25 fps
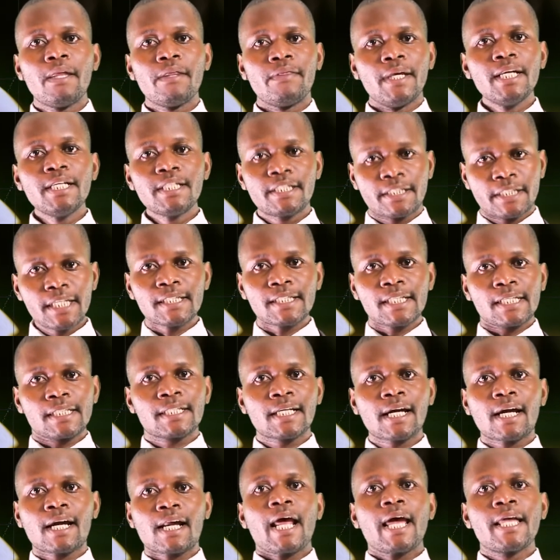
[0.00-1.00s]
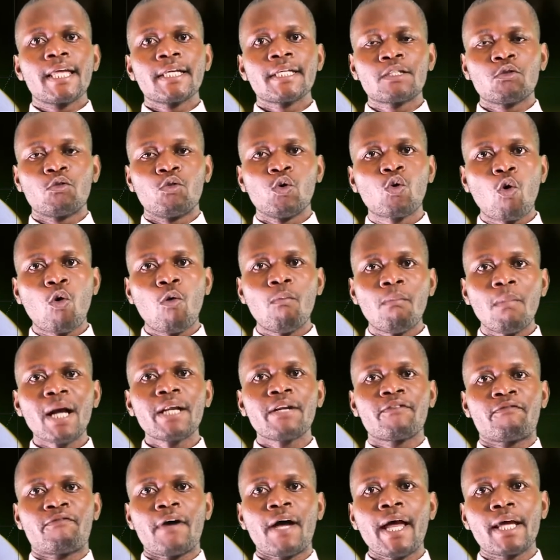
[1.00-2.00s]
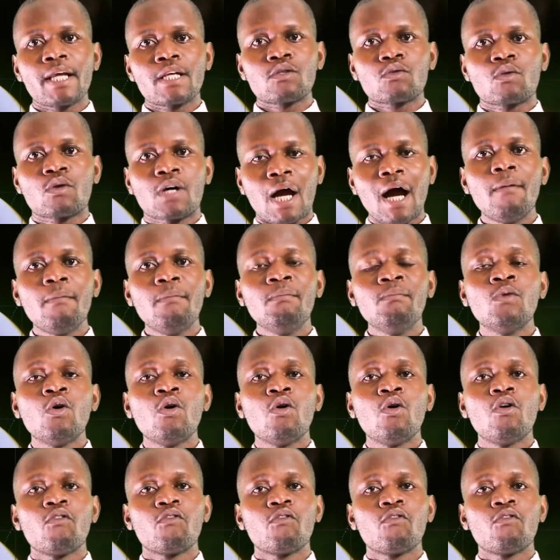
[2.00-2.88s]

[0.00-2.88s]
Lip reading: Then Jesus Christ will command fire to come